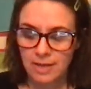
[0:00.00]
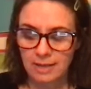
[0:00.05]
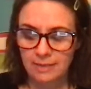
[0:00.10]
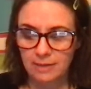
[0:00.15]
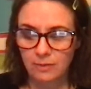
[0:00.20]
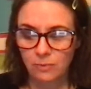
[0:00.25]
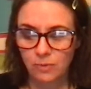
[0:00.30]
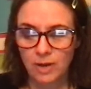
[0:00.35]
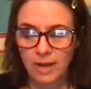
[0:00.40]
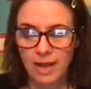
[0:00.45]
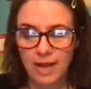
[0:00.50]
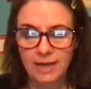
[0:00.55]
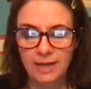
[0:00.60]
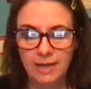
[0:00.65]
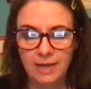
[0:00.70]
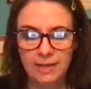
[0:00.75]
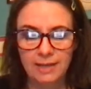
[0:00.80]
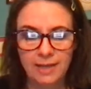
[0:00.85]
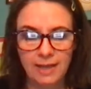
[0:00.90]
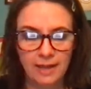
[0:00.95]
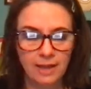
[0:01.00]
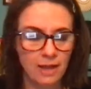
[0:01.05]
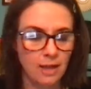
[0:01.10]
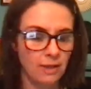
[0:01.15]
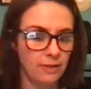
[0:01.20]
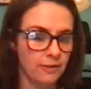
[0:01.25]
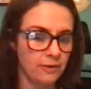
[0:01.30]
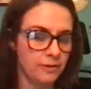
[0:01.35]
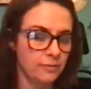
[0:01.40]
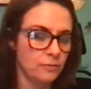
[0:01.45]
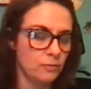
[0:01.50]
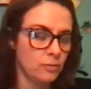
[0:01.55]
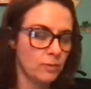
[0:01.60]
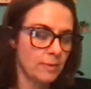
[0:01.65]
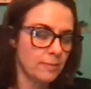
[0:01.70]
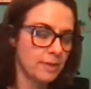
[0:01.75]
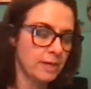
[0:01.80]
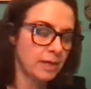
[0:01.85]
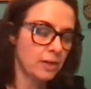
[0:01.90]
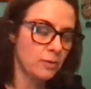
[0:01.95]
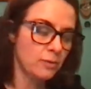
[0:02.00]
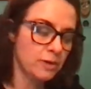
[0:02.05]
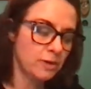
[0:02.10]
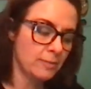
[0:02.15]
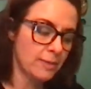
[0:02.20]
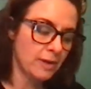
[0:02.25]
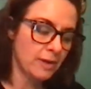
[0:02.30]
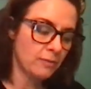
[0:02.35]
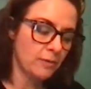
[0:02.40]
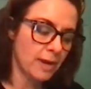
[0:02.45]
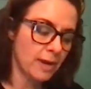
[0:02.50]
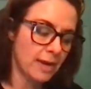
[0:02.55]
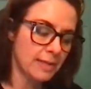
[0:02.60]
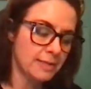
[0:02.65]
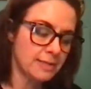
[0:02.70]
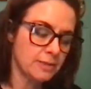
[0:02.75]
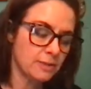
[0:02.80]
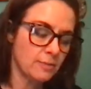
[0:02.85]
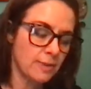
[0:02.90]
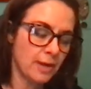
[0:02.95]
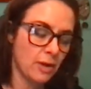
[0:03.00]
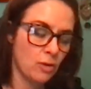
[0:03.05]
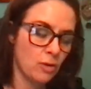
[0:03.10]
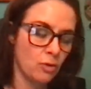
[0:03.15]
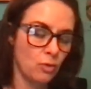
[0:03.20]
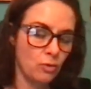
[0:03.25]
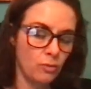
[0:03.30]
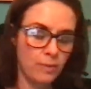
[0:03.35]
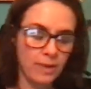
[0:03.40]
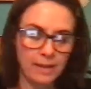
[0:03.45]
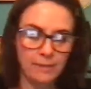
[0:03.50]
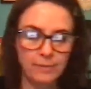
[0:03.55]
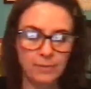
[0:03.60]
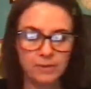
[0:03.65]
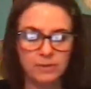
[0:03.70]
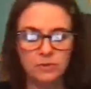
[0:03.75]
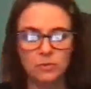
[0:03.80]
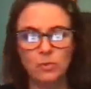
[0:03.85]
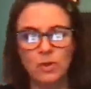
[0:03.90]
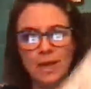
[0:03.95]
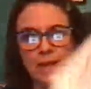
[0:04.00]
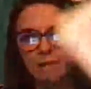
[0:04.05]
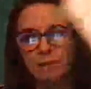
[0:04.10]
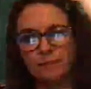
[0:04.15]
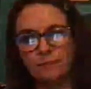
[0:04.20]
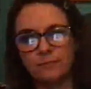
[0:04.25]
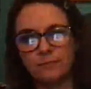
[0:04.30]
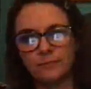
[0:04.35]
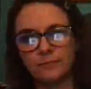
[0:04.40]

And then we're adding in that color, and I'm going to go into my red. So my whole paper is wet.